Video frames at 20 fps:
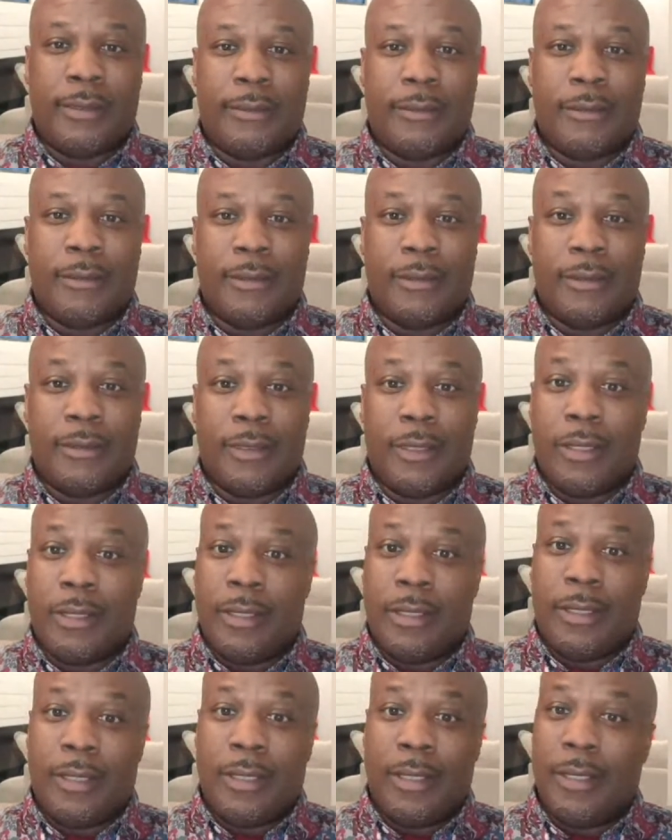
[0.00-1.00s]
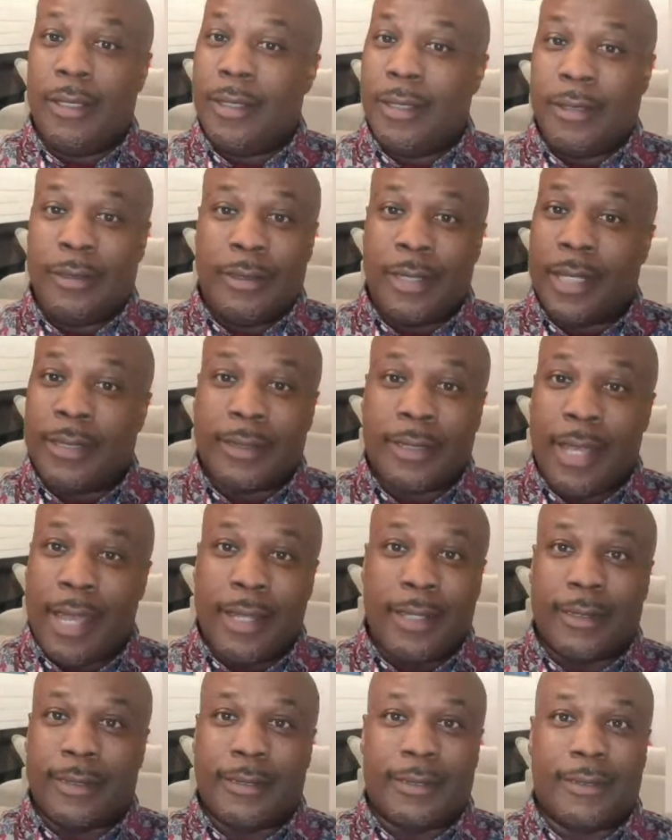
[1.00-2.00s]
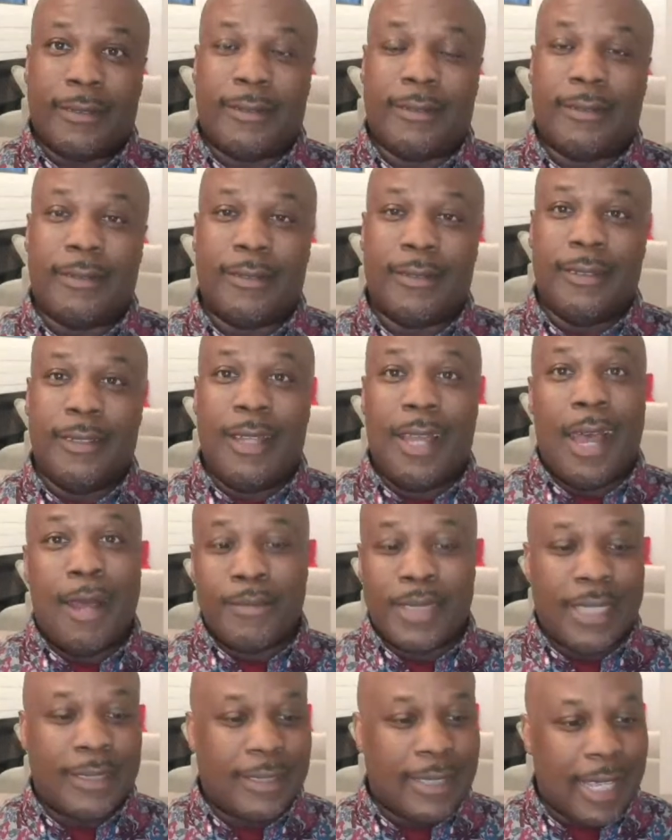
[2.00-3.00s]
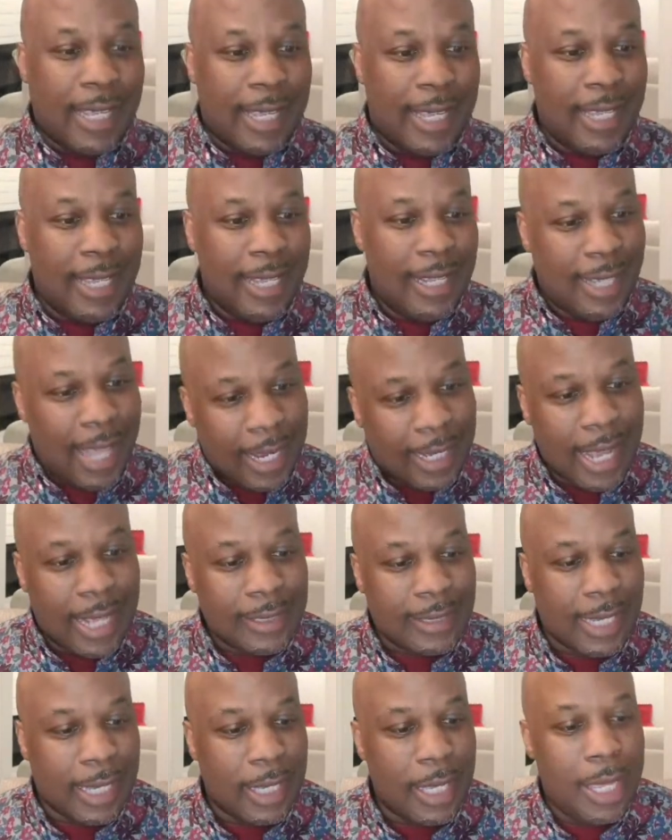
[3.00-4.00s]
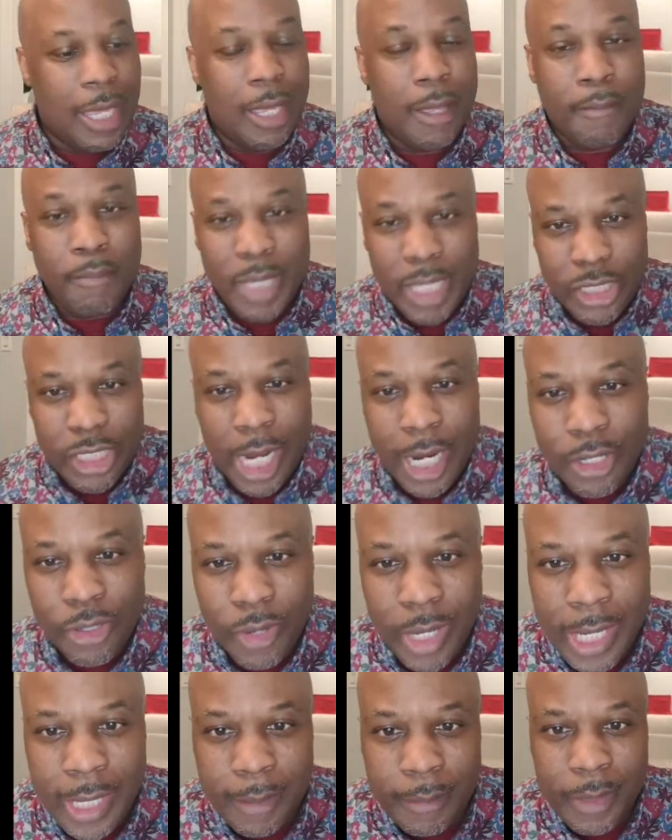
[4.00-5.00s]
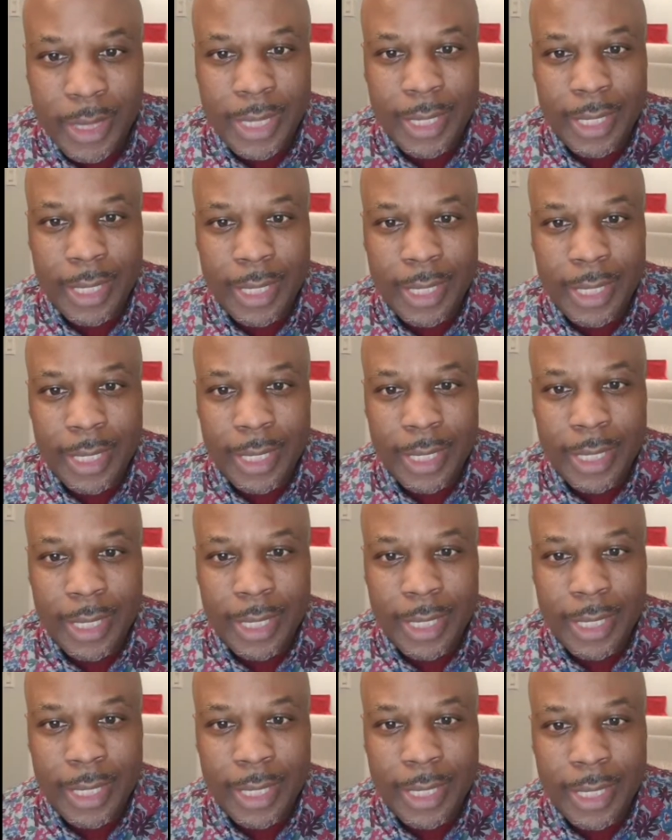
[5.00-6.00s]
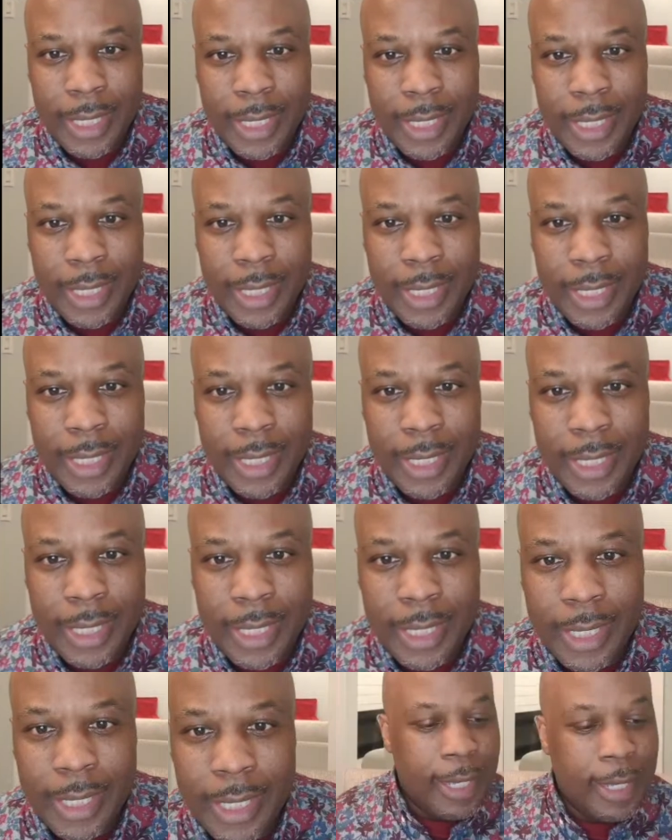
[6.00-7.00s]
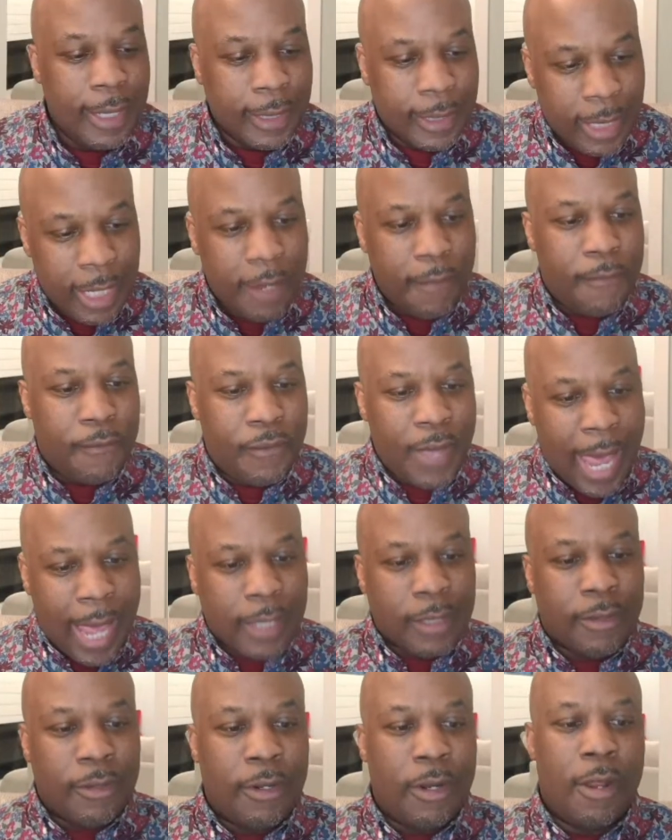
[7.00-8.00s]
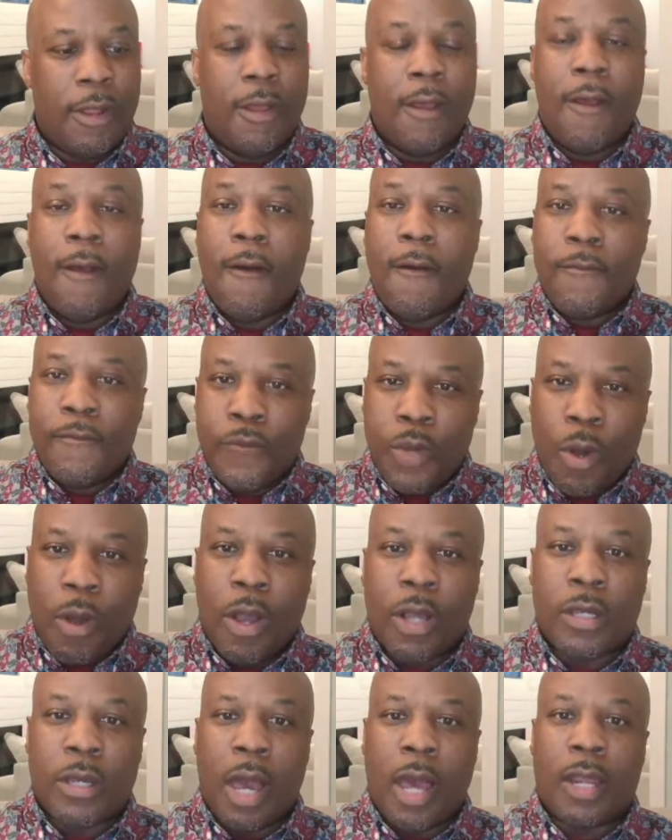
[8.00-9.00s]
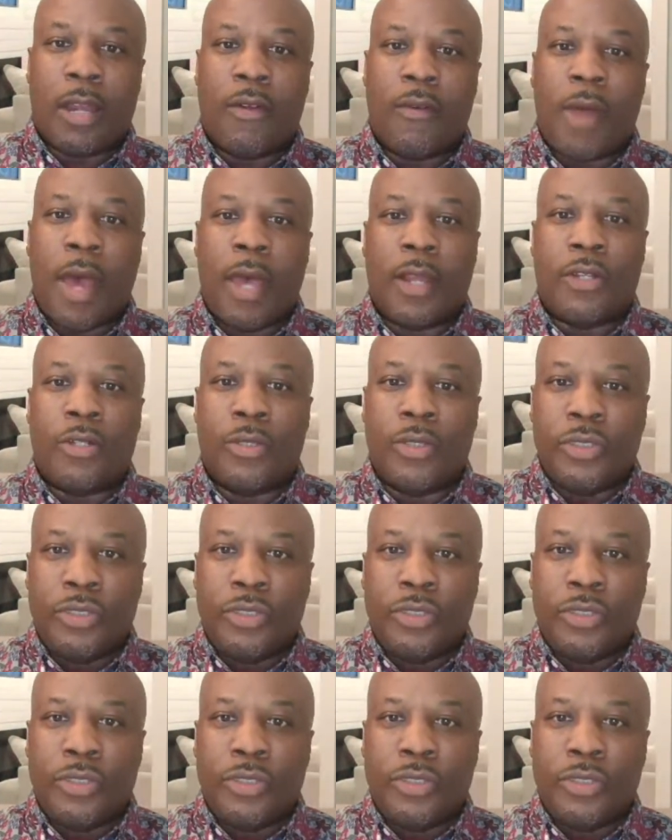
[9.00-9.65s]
Just can't be the players. Just can't. I'm just saying. Like I say, BJ Green is going to be another key factor